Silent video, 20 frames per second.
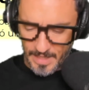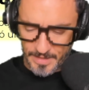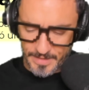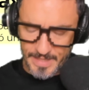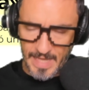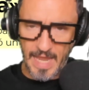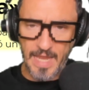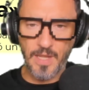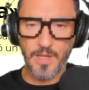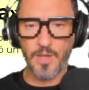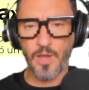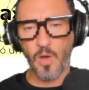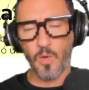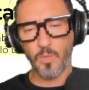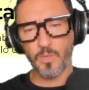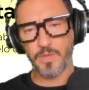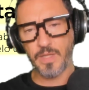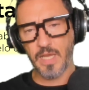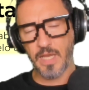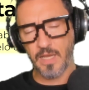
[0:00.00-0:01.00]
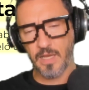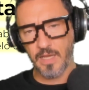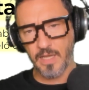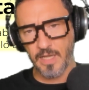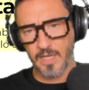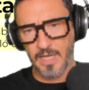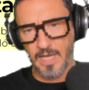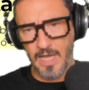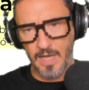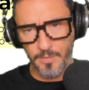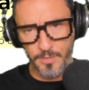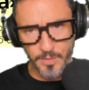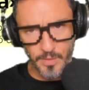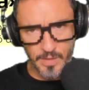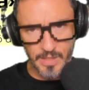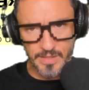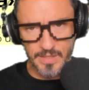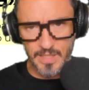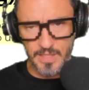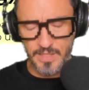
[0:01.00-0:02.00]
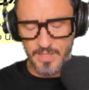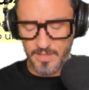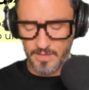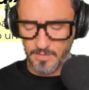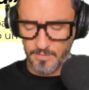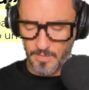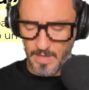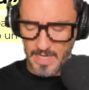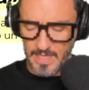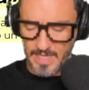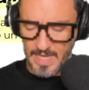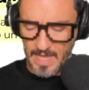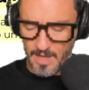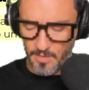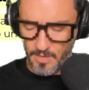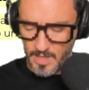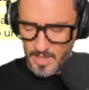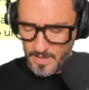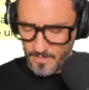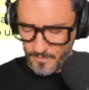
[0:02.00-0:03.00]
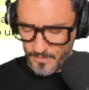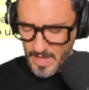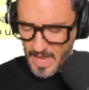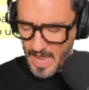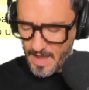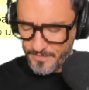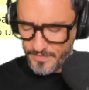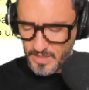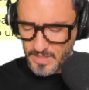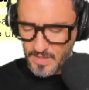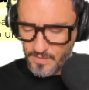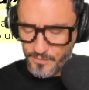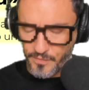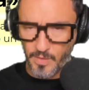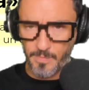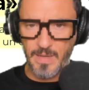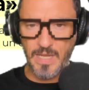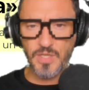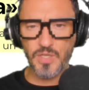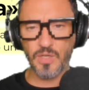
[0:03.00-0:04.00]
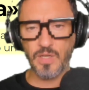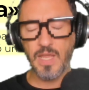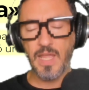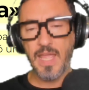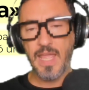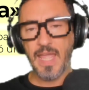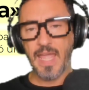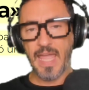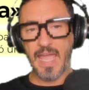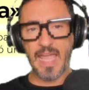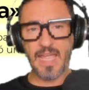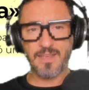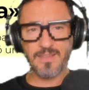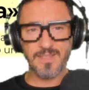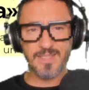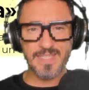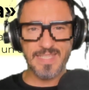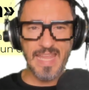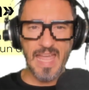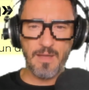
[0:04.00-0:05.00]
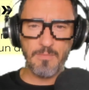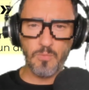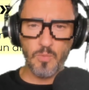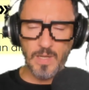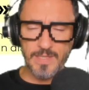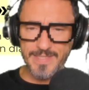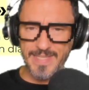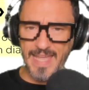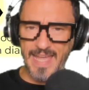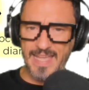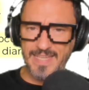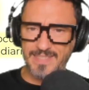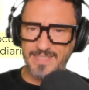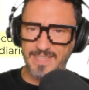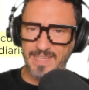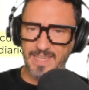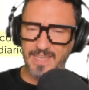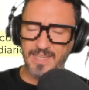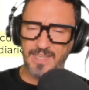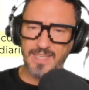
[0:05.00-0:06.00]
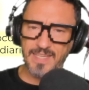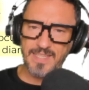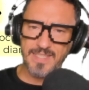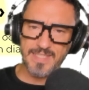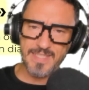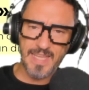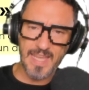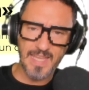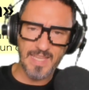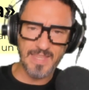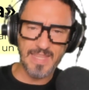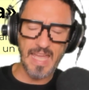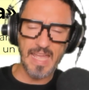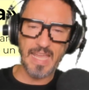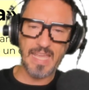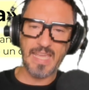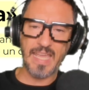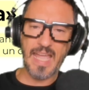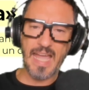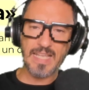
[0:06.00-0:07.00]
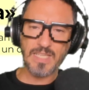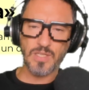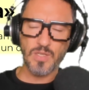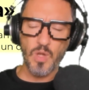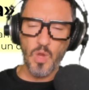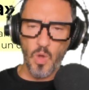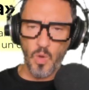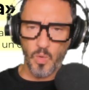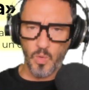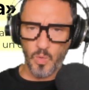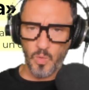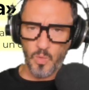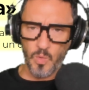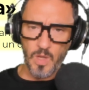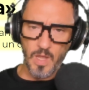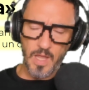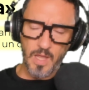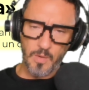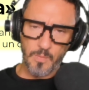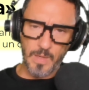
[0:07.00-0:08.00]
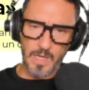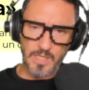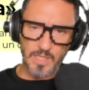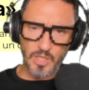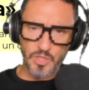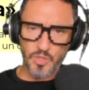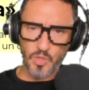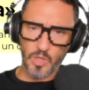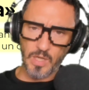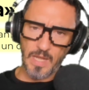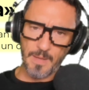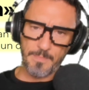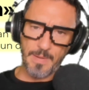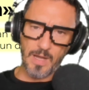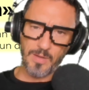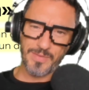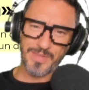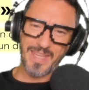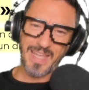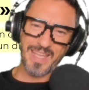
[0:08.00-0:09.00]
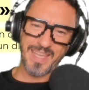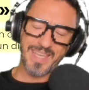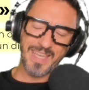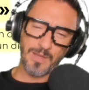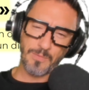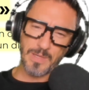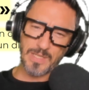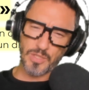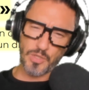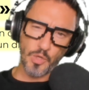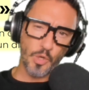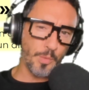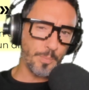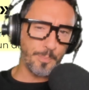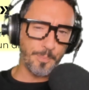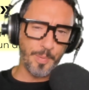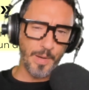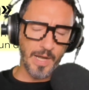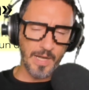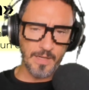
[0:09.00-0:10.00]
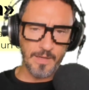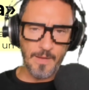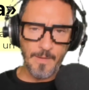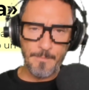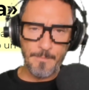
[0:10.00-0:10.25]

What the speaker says: they know, the authorities right now, they have this information. And Sam was asked, and he's saying that he has no clue what they're talking about, that he was not part